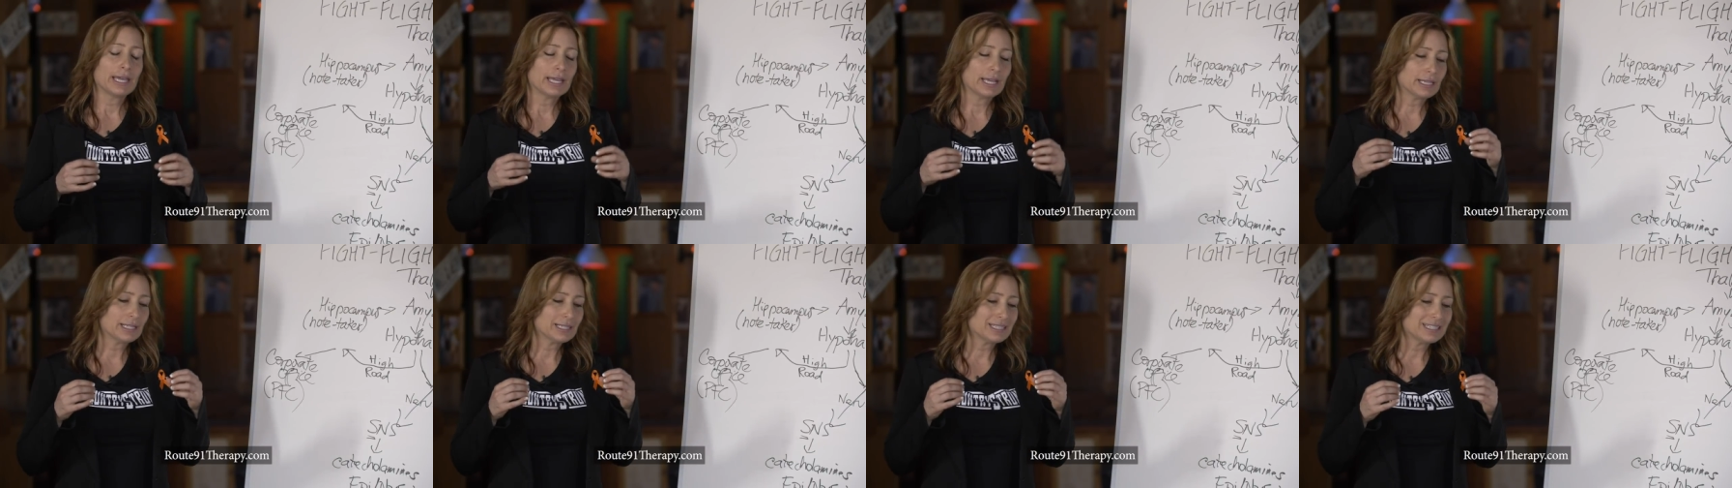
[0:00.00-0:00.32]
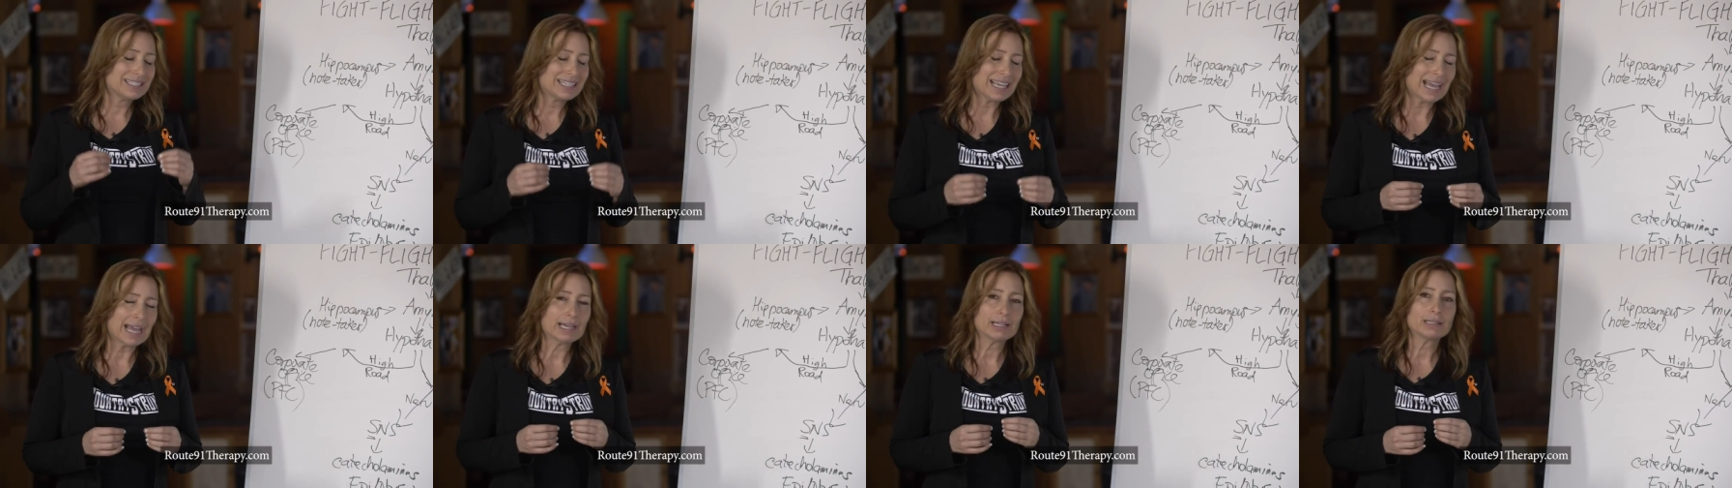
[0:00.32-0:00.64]

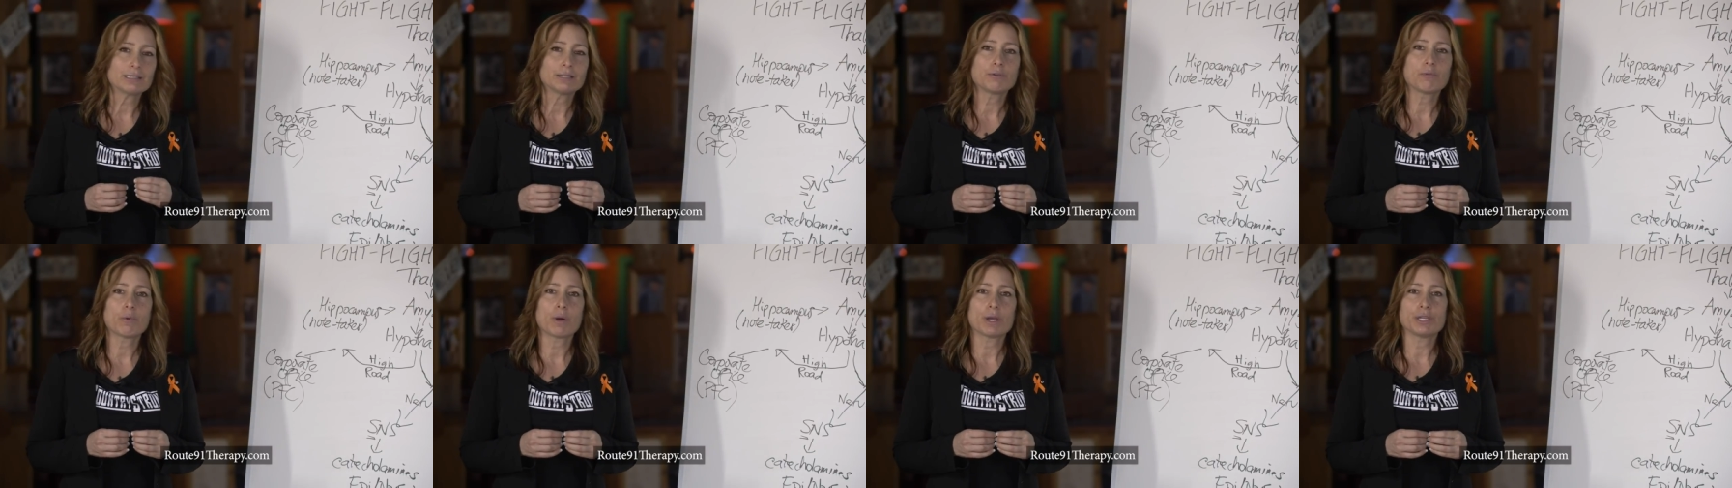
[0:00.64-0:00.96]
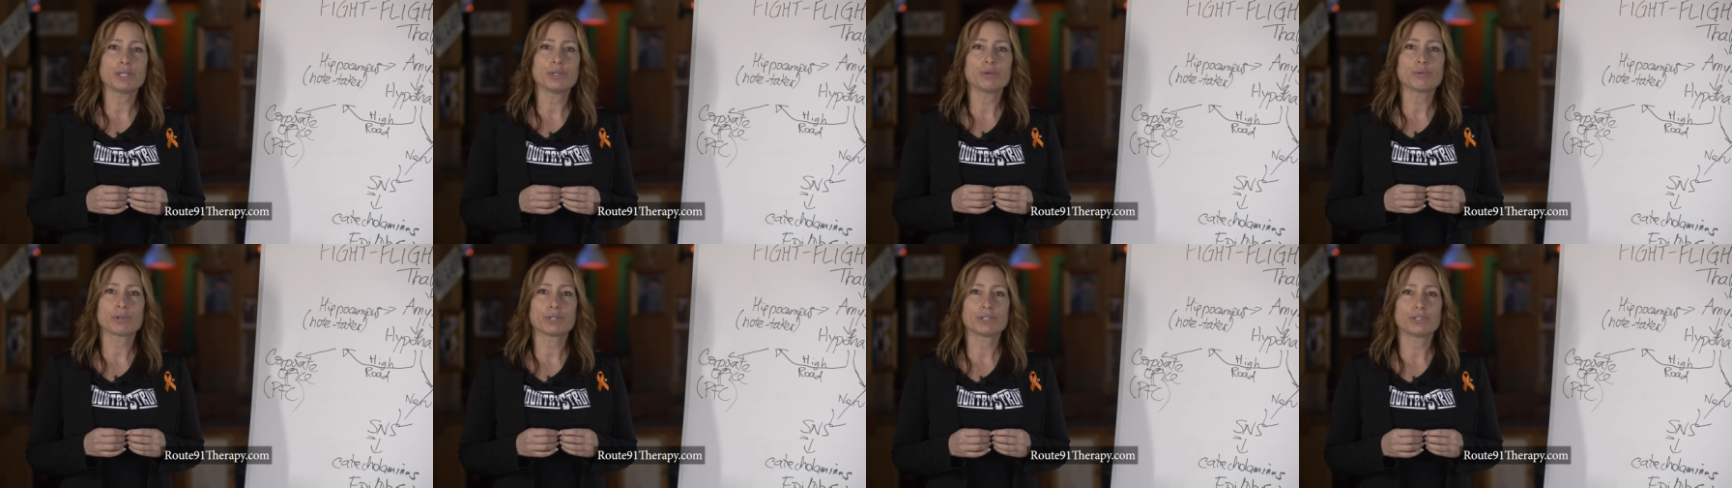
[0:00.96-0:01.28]
exactly
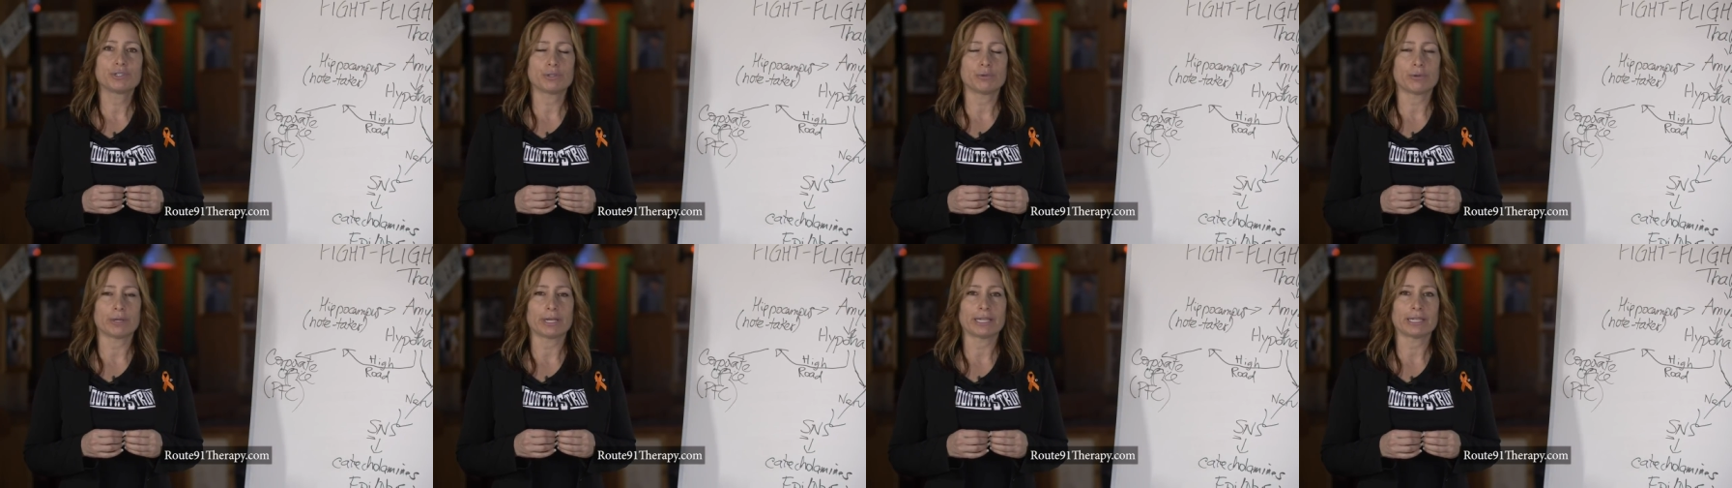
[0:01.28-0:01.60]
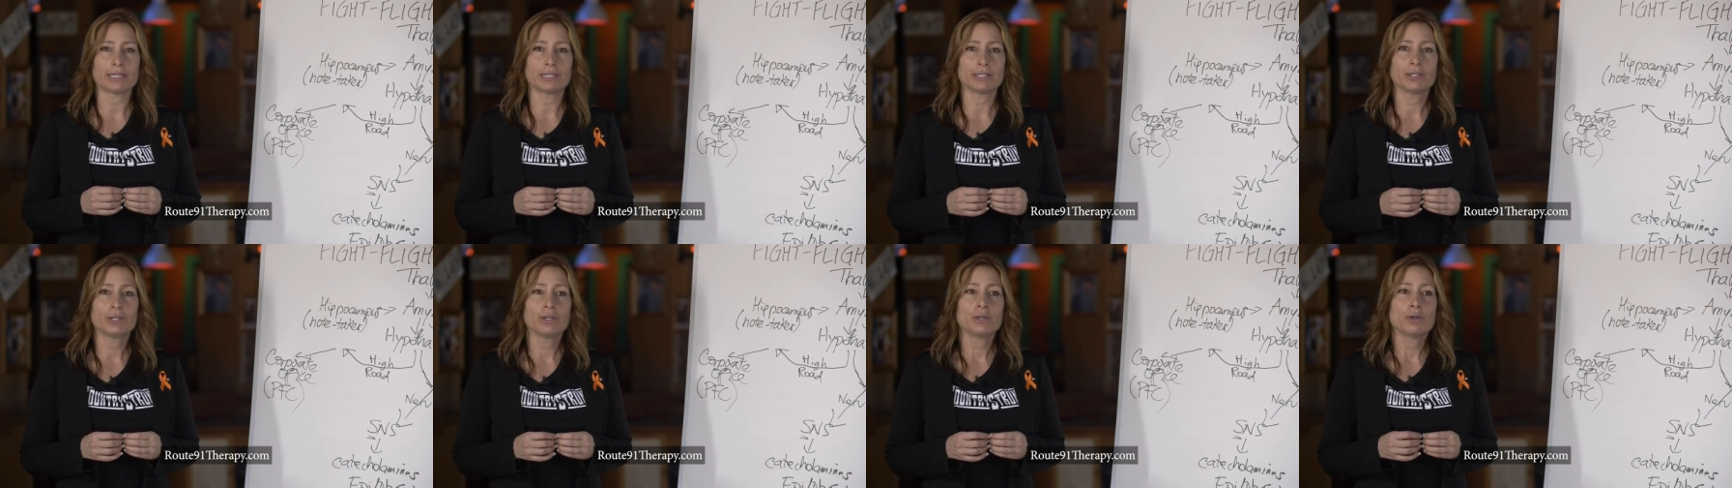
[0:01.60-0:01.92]
what you were
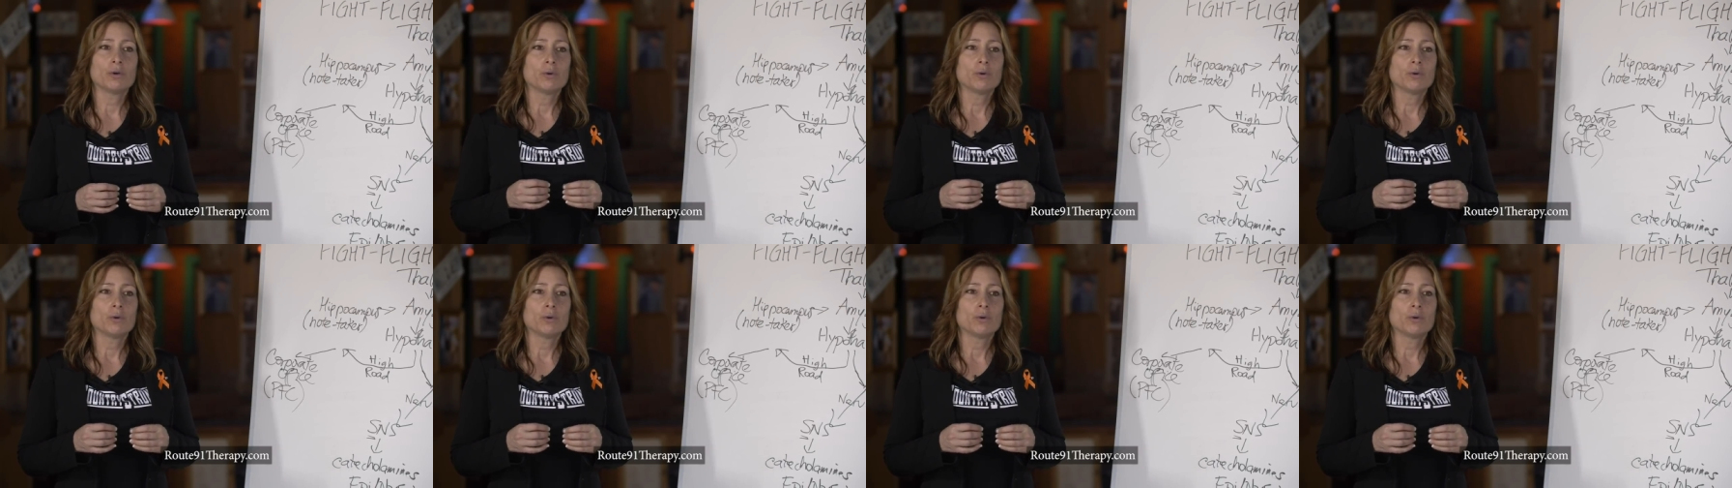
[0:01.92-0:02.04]
doing,